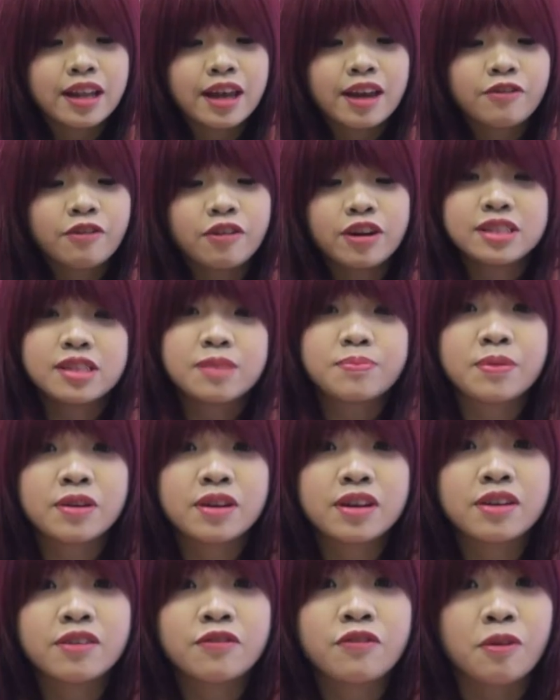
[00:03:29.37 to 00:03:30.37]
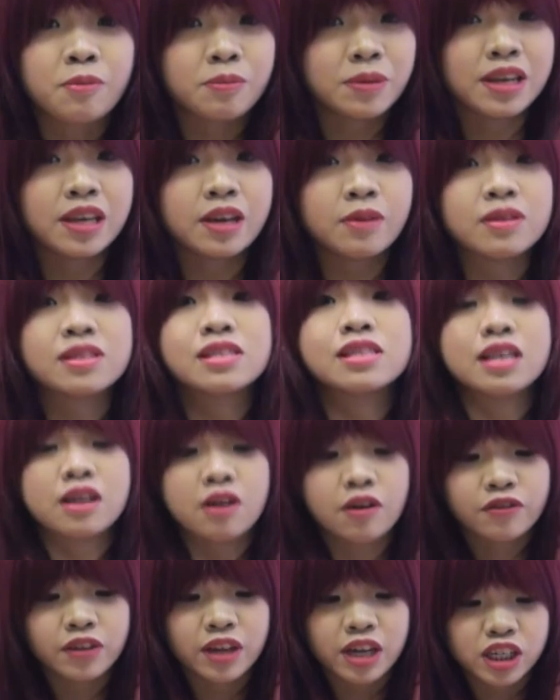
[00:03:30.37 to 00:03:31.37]
Like, for example, for me, it was
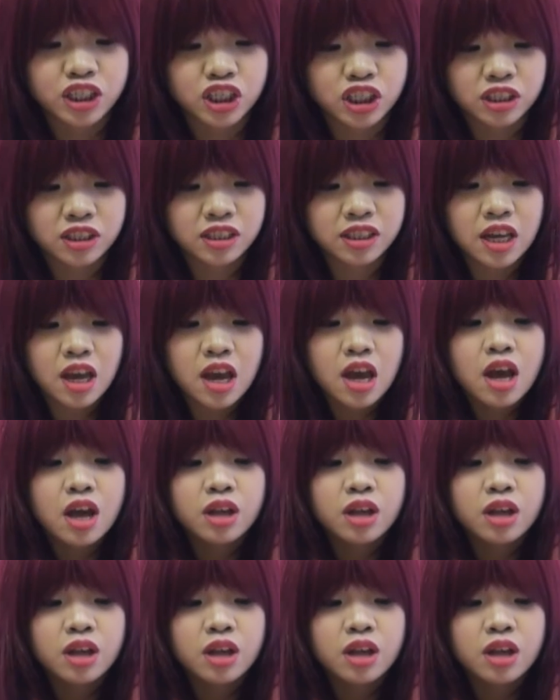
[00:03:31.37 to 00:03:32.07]
League of Legends.